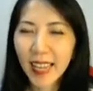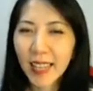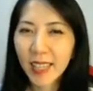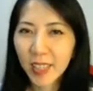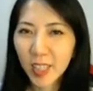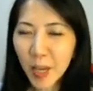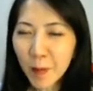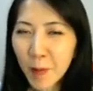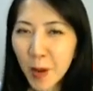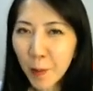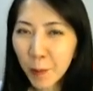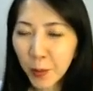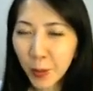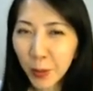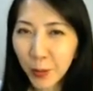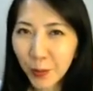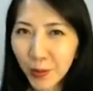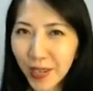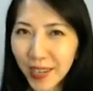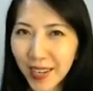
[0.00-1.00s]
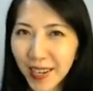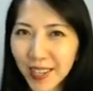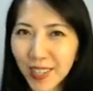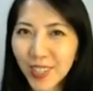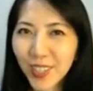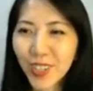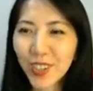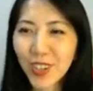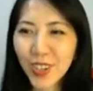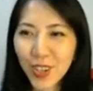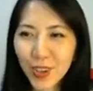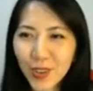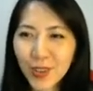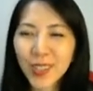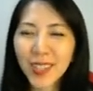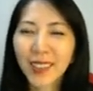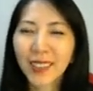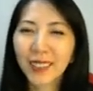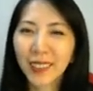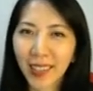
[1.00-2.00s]
Tip number 3 is to
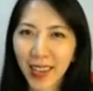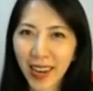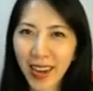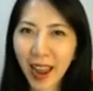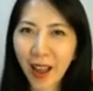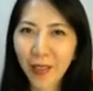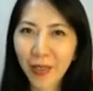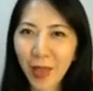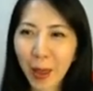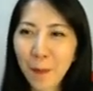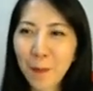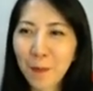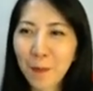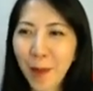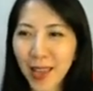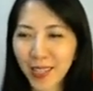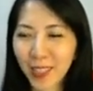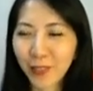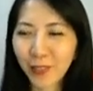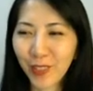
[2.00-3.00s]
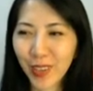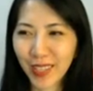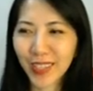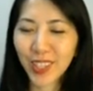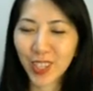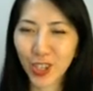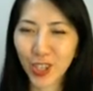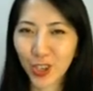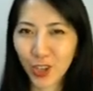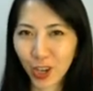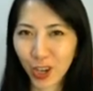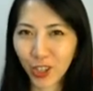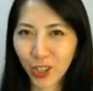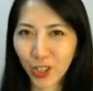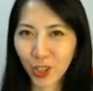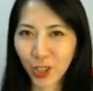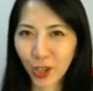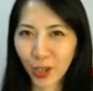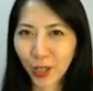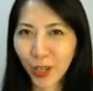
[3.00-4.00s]
use a layout that best fits the
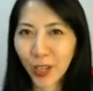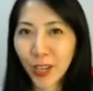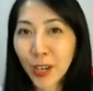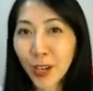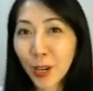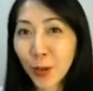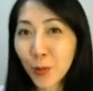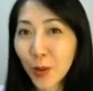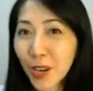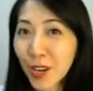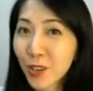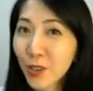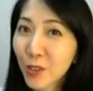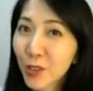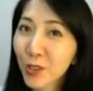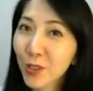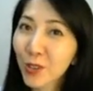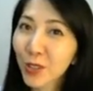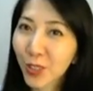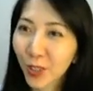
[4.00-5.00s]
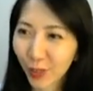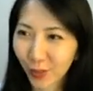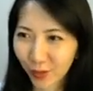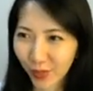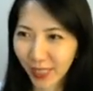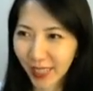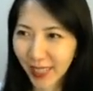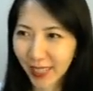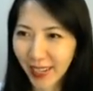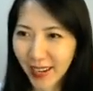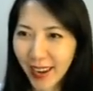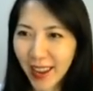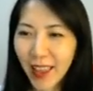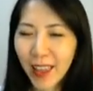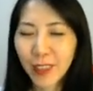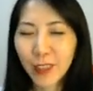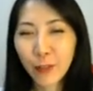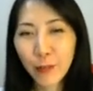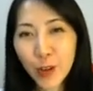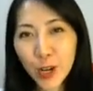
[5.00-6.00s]
structure. Here we introduce 3.
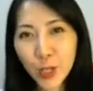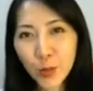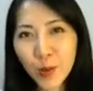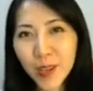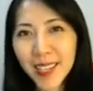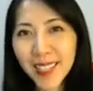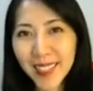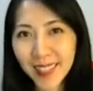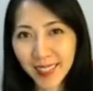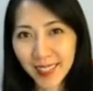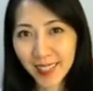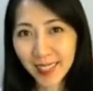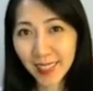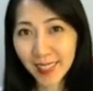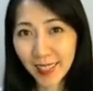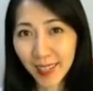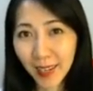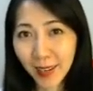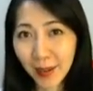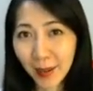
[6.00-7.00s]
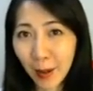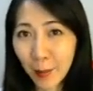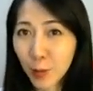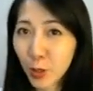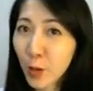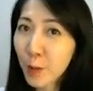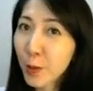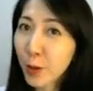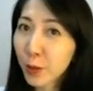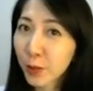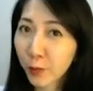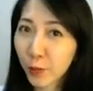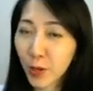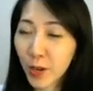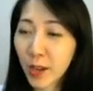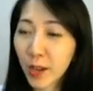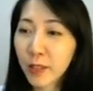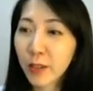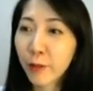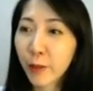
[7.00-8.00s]
The first one is listing. I'm sure most of you
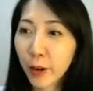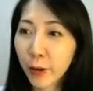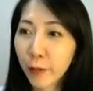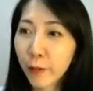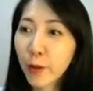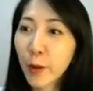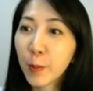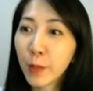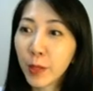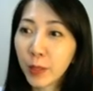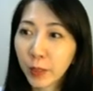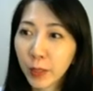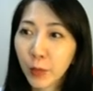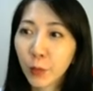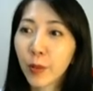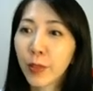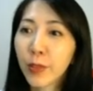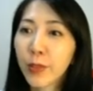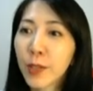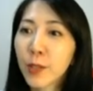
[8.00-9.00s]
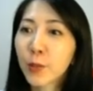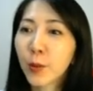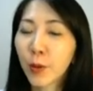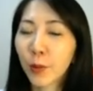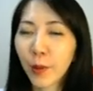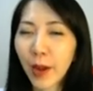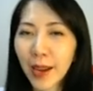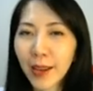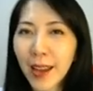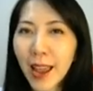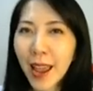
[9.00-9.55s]
guys are very familiar with this one, right?